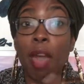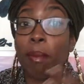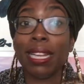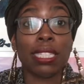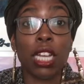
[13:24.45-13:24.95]

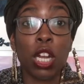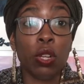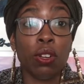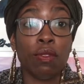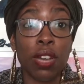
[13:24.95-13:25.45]
Is it a
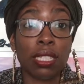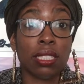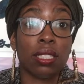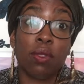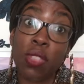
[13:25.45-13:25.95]

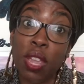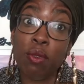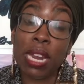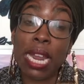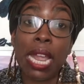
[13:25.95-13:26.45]
LOONAverse
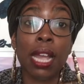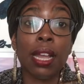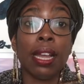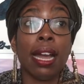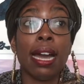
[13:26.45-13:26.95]
theory?
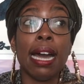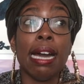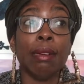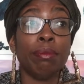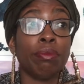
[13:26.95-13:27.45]

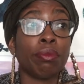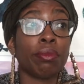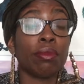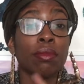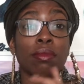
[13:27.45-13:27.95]

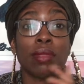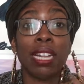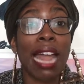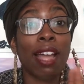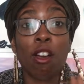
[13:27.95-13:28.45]

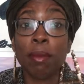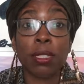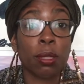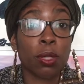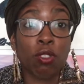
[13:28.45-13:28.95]
Like, comment,
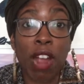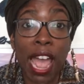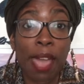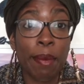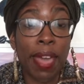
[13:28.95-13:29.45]

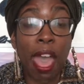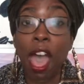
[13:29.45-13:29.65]
subscribe.